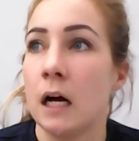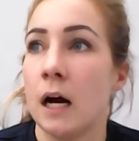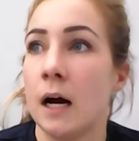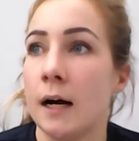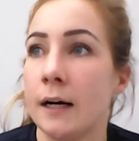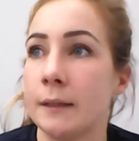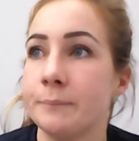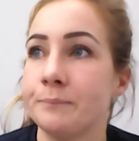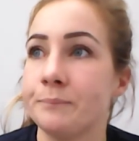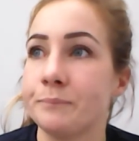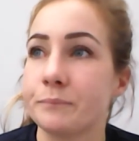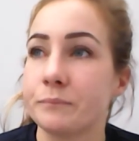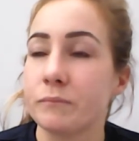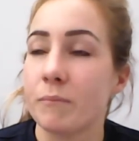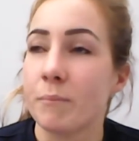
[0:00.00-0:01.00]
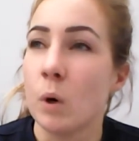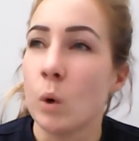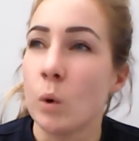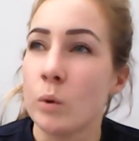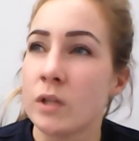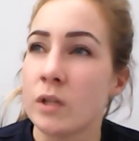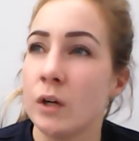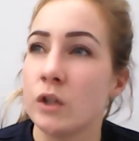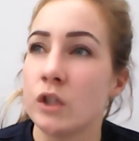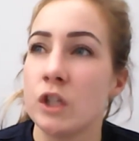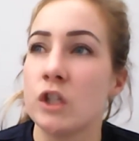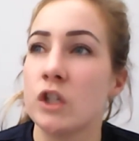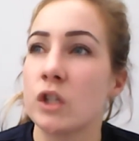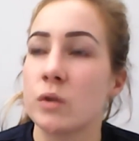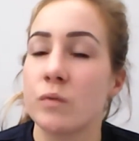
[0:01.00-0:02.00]
um, but also
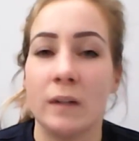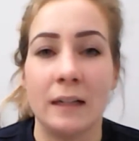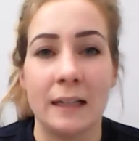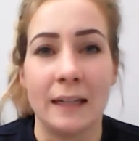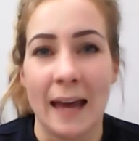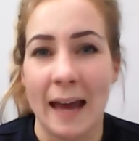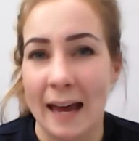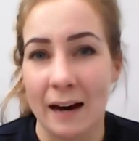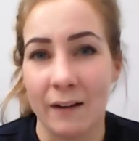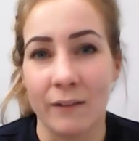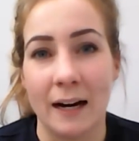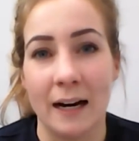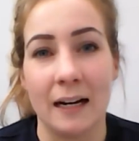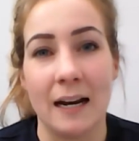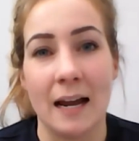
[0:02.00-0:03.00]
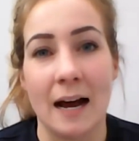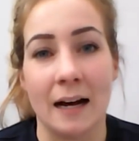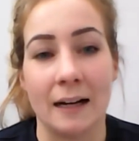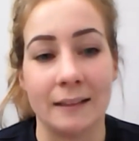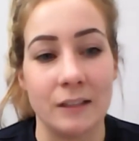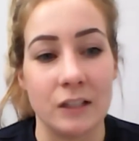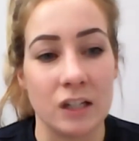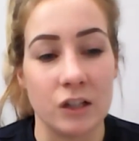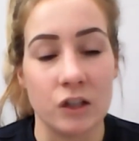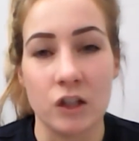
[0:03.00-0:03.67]
she's just really caring and